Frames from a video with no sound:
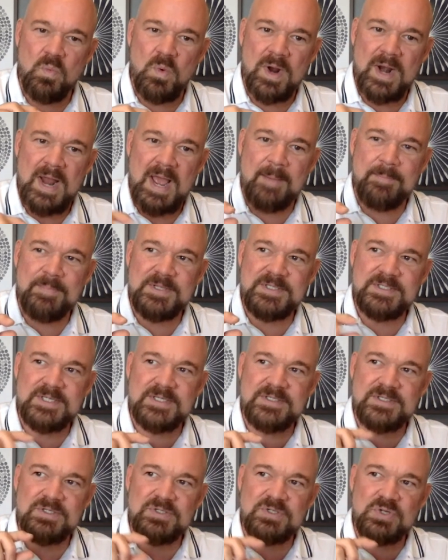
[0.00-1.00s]
what happens
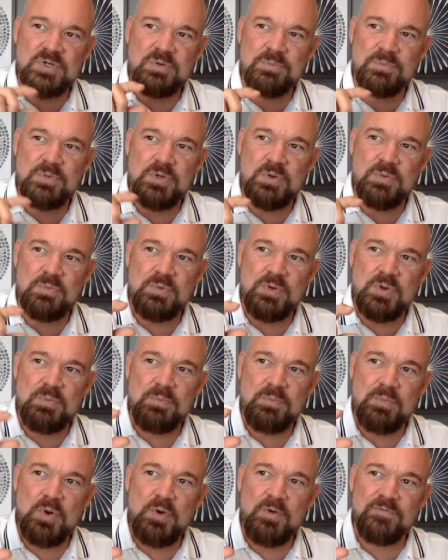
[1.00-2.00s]
is, is you, you,
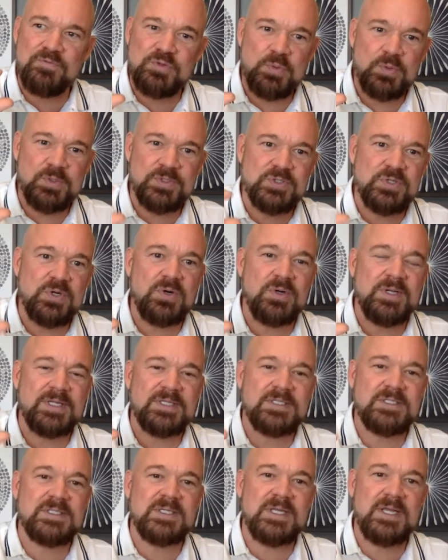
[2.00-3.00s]
you move to a certain
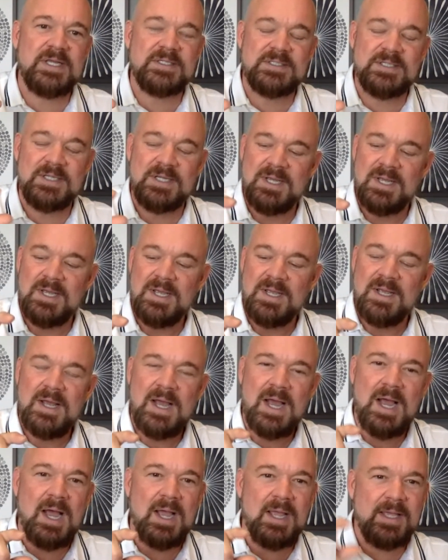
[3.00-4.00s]
extent
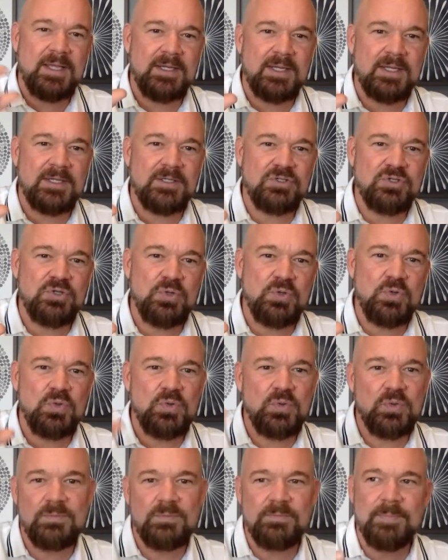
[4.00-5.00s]
uh,
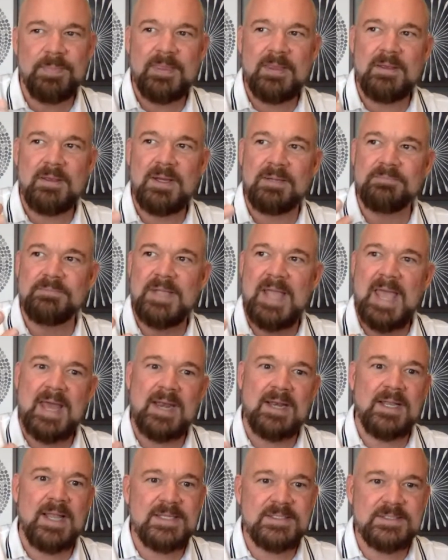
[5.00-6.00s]
into uh,
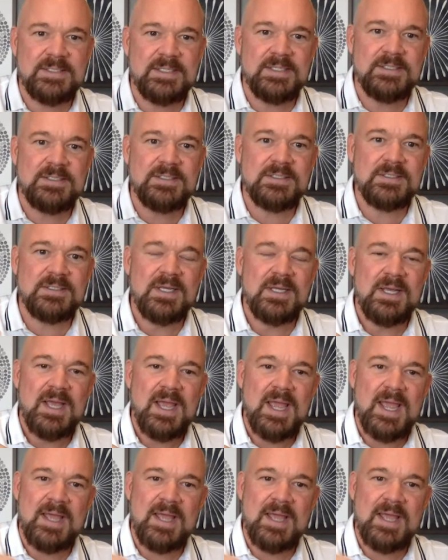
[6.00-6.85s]
adolescence,